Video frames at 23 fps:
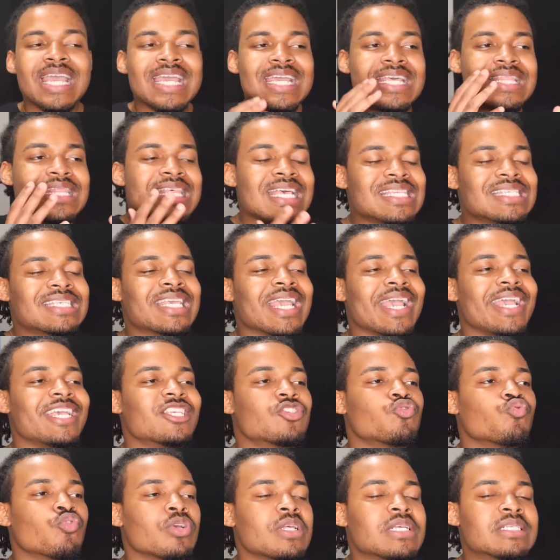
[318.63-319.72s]
In this
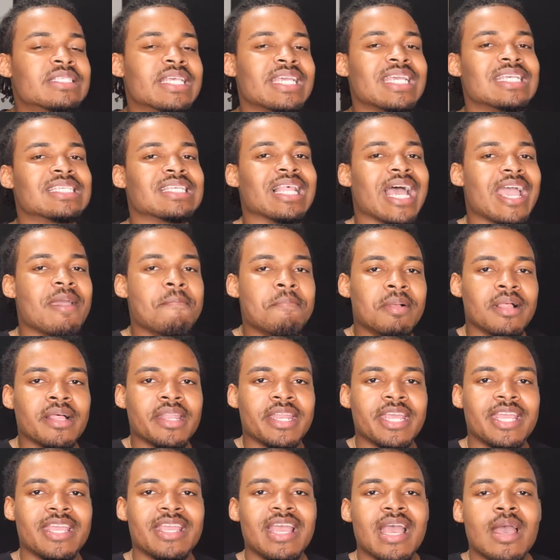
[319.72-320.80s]
case, real estate is a
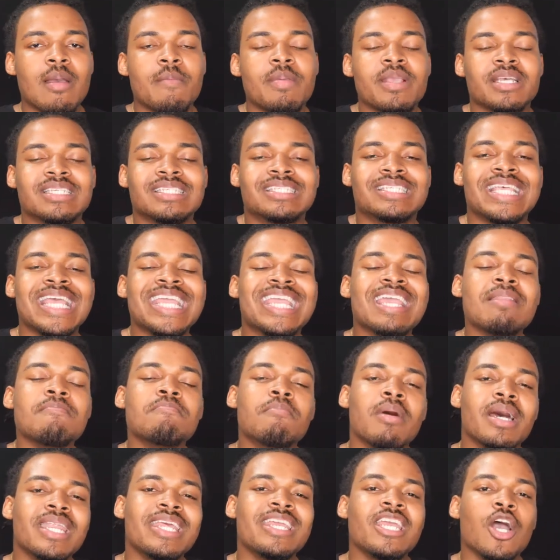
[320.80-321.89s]
liability because it's taking
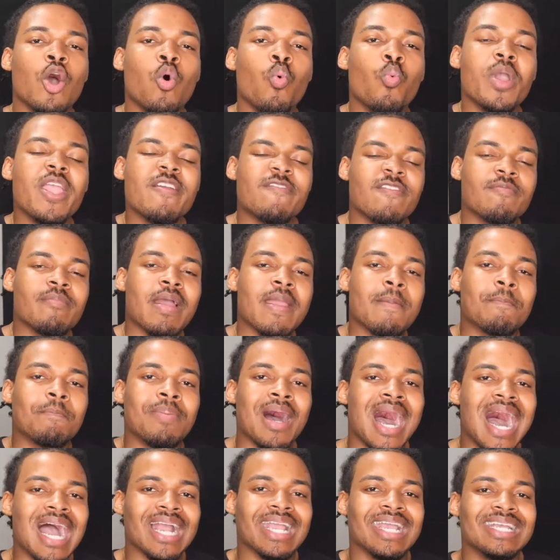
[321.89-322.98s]
money away from my
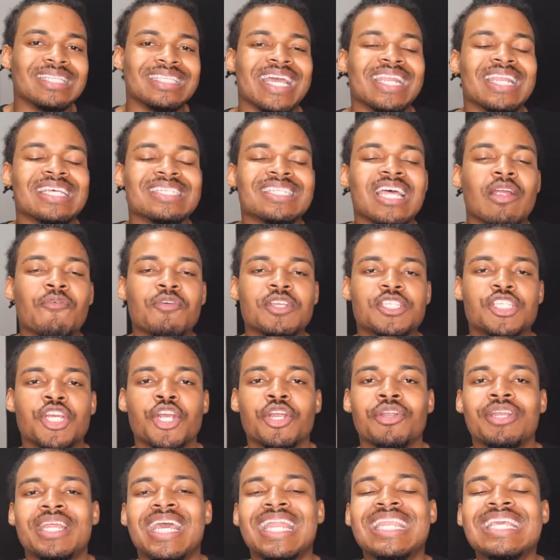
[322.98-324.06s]
pocket and has not
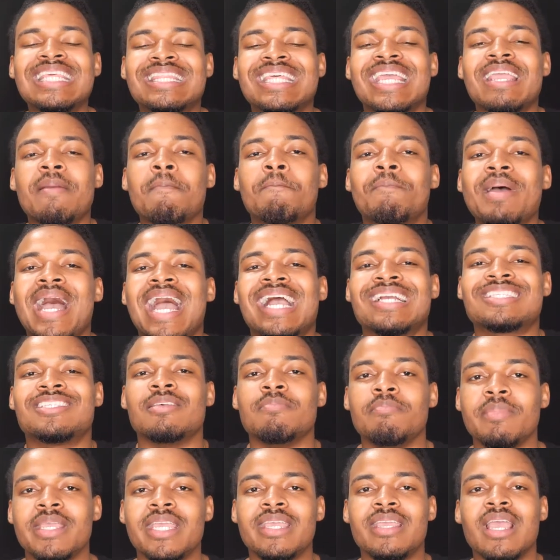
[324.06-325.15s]
returned anything back to
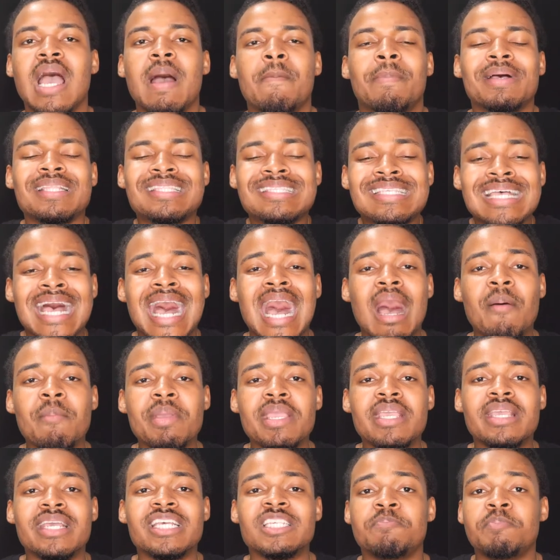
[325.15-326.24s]
me. But
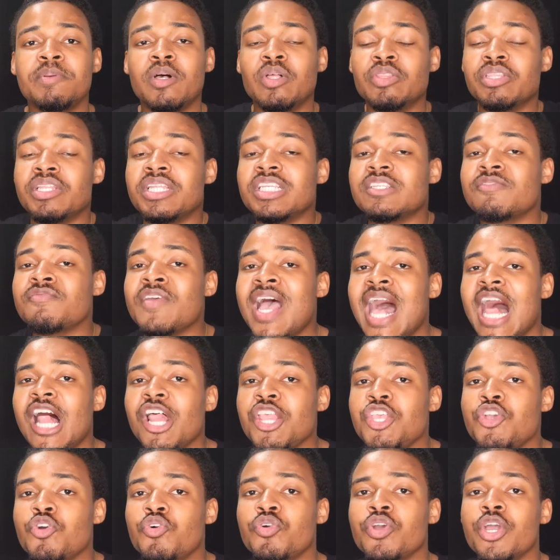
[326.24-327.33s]
Tommy is building its
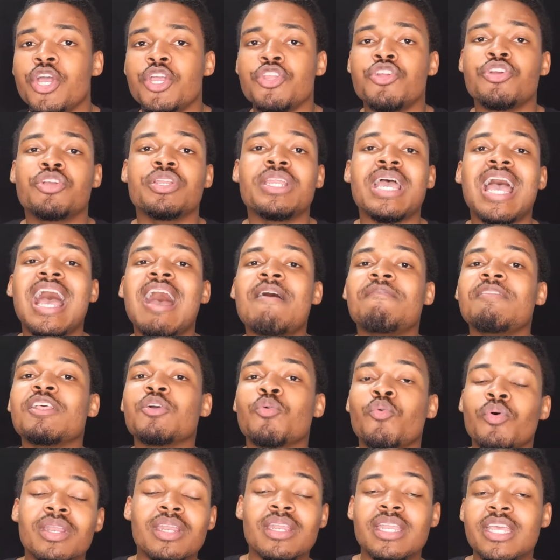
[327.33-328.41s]
value. You're gonna have
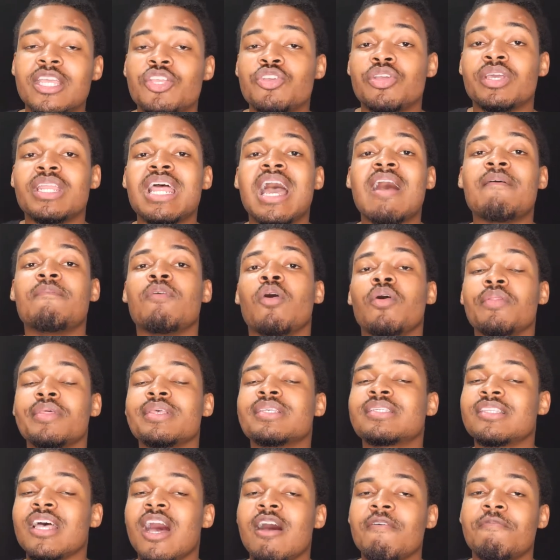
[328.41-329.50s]
liquidity, you're gonna have all
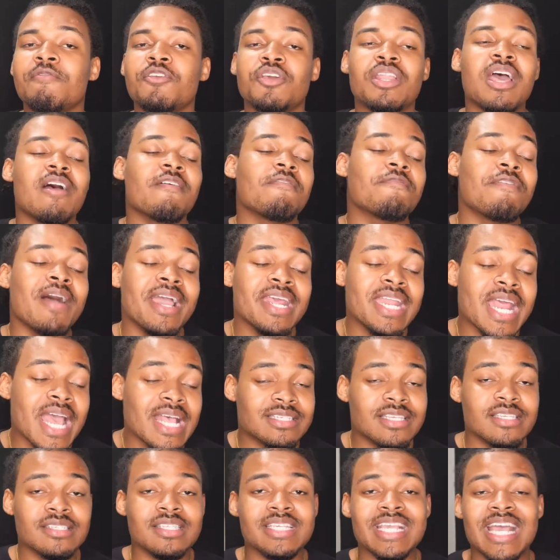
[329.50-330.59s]
this stuff, you're gonna have
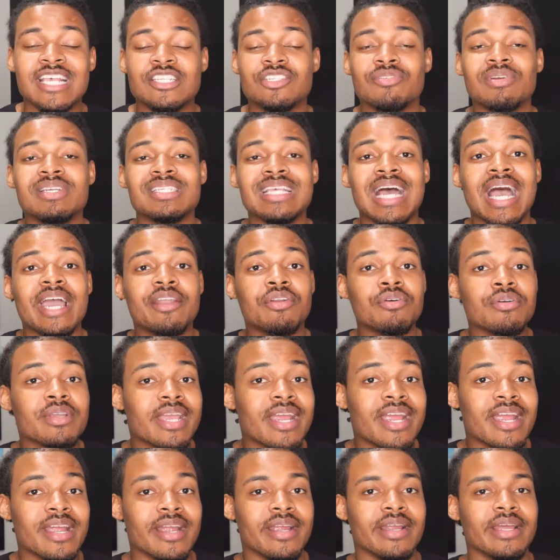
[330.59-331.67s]
finances. The answer is I don't
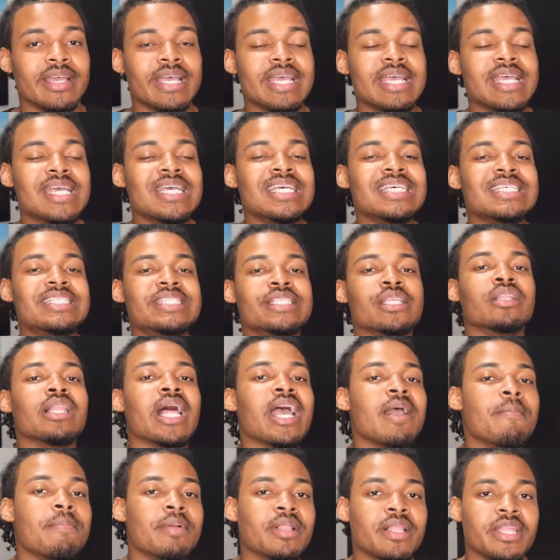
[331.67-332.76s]
care. It's still a
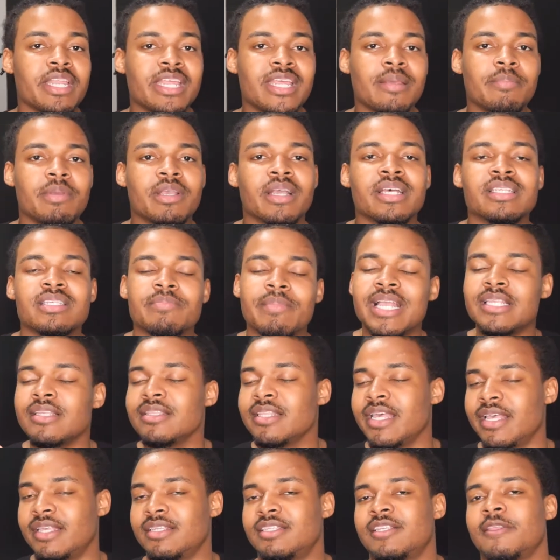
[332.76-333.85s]
liability because imagine
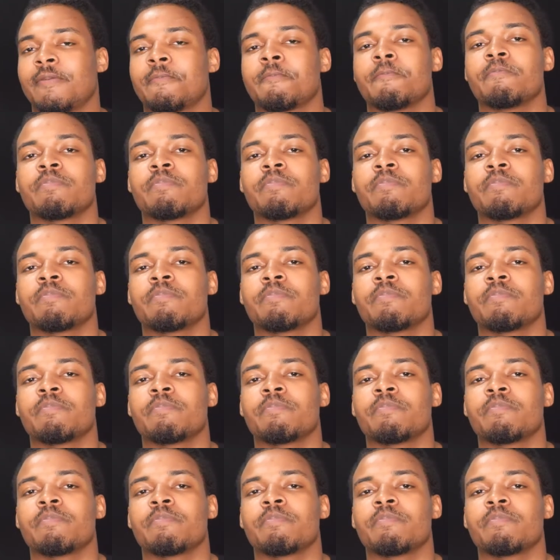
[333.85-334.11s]
this.